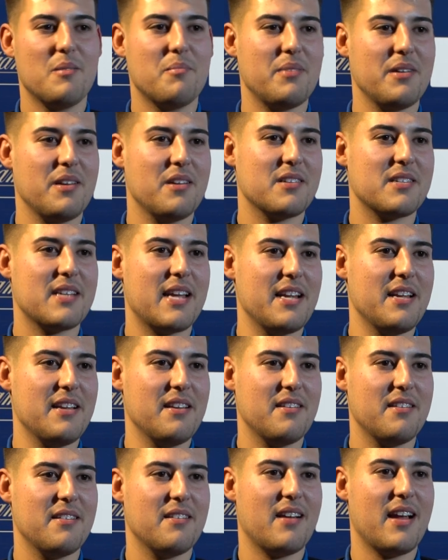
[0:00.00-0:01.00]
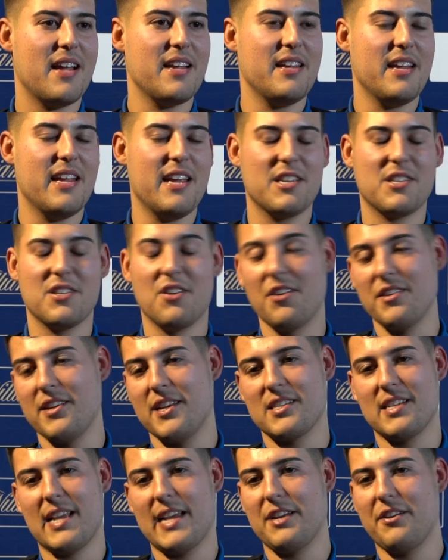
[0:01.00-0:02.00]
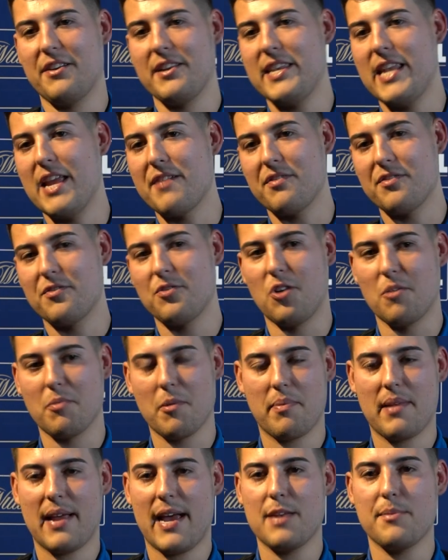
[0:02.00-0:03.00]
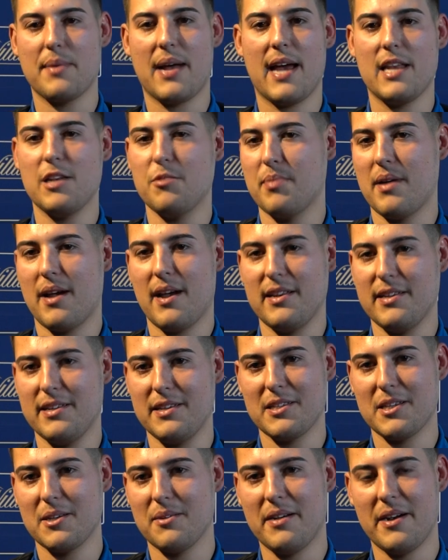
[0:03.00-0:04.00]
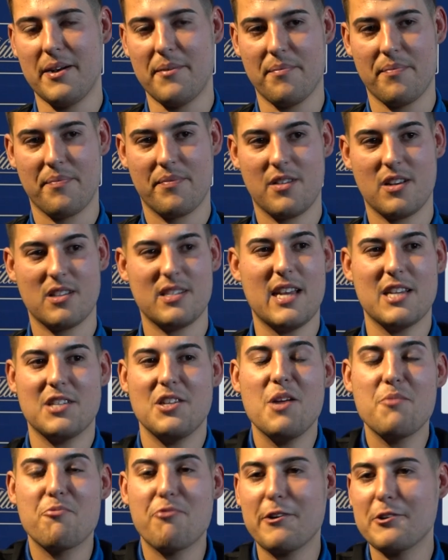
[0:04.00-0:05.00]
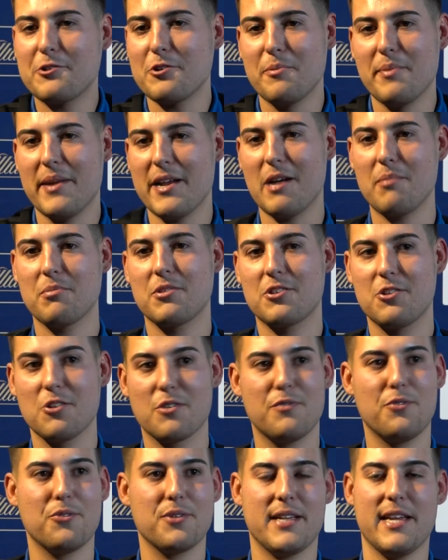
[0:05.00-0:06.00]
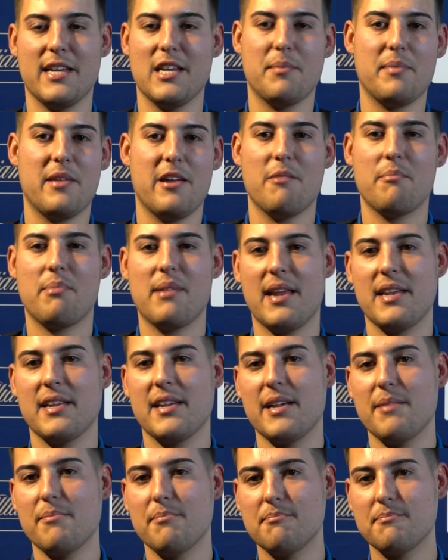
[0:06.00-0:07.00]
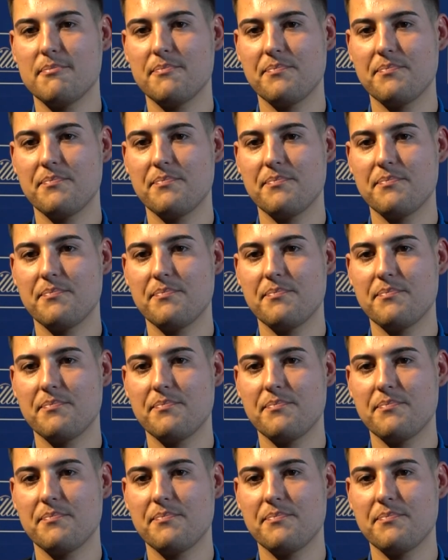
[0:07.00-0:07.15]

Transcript: But like I say, 8 years, 9 years later, I never thought I'd be playing him at Ali Pally. So, like I say, there's no pressure on me. I'm just looking forward to getting up there and playing again.